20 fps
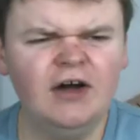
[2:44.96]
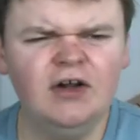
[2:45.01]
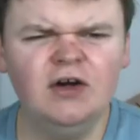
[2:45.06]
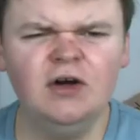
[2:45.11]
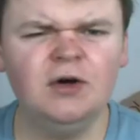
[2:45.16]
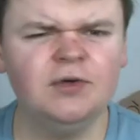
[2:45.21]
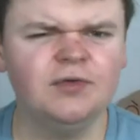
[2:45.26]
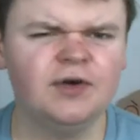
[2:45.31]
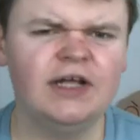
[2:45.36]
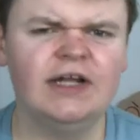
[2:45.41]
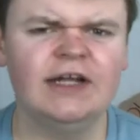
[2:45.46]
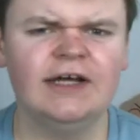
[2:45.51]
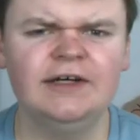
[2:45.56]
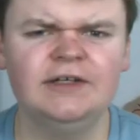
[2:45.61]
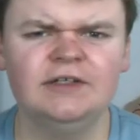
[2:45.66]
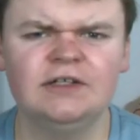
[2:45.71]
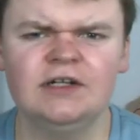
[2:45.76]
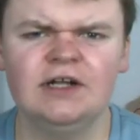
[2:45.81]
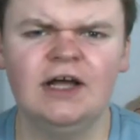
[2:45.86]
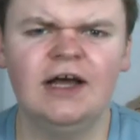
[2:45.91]
don't know really.
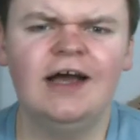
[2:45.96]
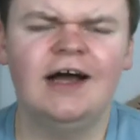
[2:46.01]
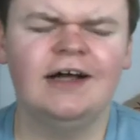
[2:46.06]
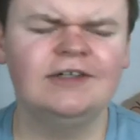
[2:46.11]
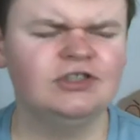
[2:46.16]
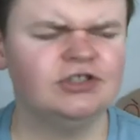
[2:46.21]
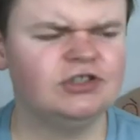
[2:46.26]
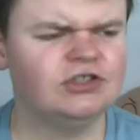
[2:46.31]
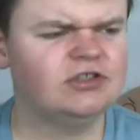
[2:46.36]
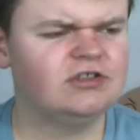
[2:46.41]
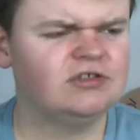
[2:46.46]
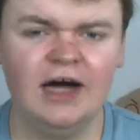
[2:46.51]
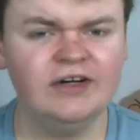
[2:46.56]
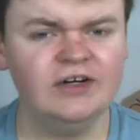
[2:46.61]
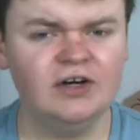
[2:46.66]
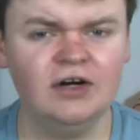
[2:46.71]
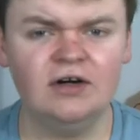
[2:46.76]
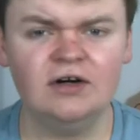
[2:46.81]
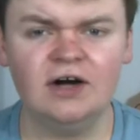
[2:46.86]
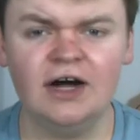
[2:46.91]
Like, I
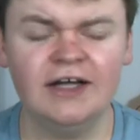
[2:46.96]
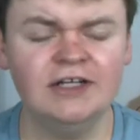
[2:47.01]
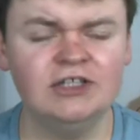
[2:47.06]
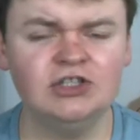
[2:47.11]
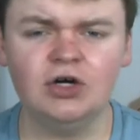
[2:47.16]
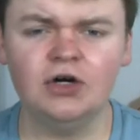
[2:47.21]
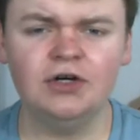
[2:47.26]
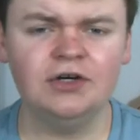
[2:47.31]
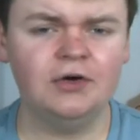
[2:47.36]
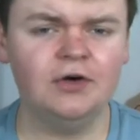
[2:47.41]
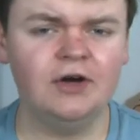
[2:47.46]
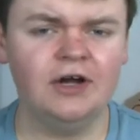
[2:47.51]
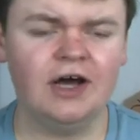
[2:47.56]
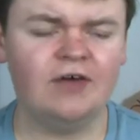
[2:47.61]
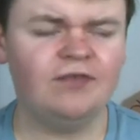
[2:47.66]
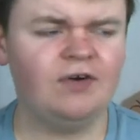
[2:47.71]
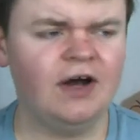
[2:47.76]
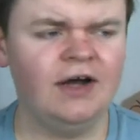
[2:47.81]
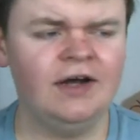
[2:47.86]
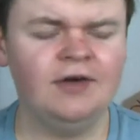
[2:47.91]
don't know, I enjoy doing it.
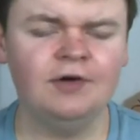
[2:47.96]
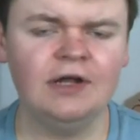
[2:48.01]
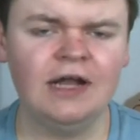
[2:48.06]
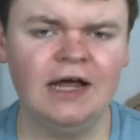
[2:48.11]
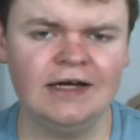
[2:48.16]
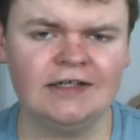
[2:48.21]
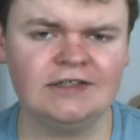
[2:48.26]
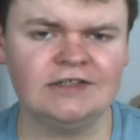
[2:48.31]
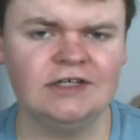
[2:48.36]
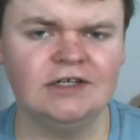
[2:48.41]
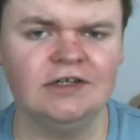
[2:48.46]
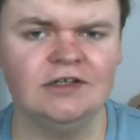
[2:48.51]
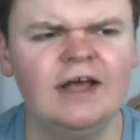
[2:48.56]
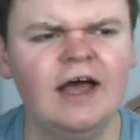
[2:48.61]
I find it relaxing.